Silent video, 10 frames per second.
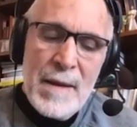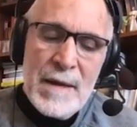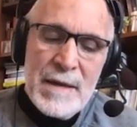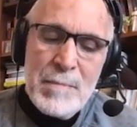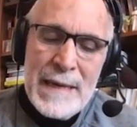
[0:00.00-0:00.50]

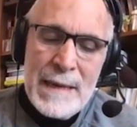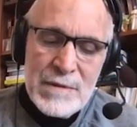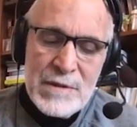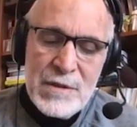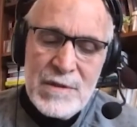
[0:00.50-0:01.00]
be
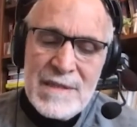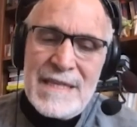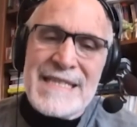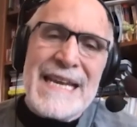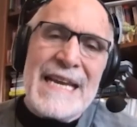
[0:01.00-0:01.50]
able to
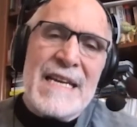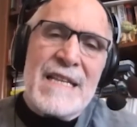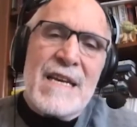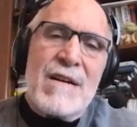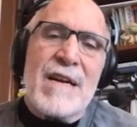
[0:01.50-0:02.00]
stay
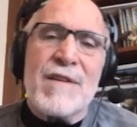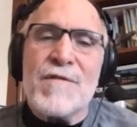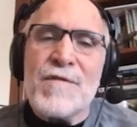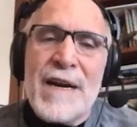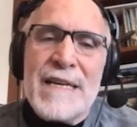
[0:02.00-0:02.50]
in there
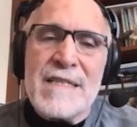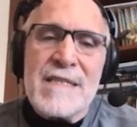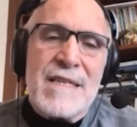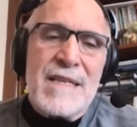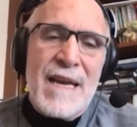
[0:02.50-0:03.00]
and
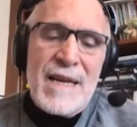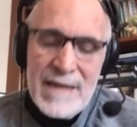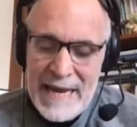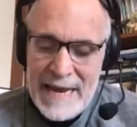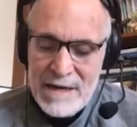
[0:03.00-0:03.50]
fight
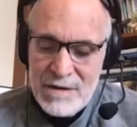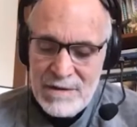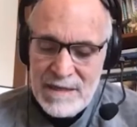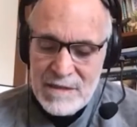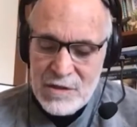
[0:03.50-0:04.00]
and
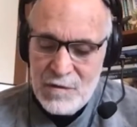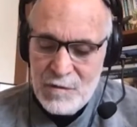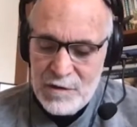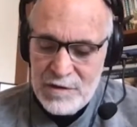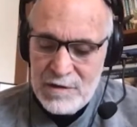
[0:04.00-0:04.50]
handle and so
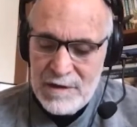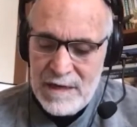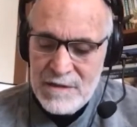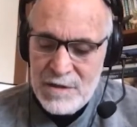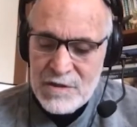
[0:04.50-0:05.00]
forth. You know,
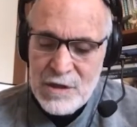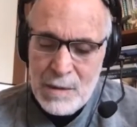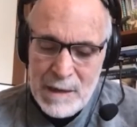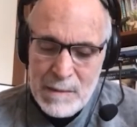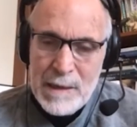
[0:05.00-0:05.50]
there's
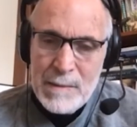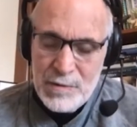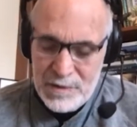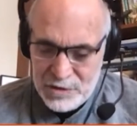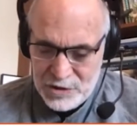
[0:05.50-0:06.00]
so many
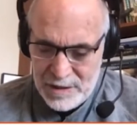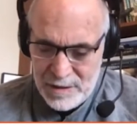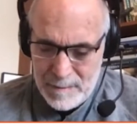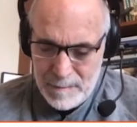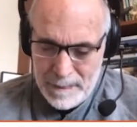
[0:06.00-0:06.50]
people this
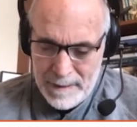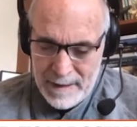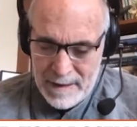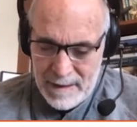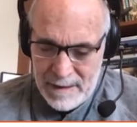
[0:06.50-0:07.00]
year
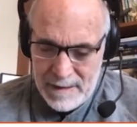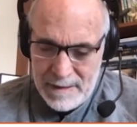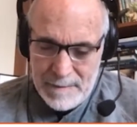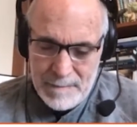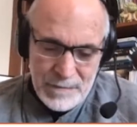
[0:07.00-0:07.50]

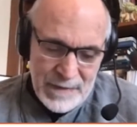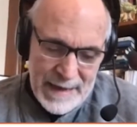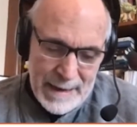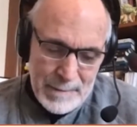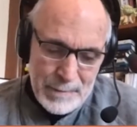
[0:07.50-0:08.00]
that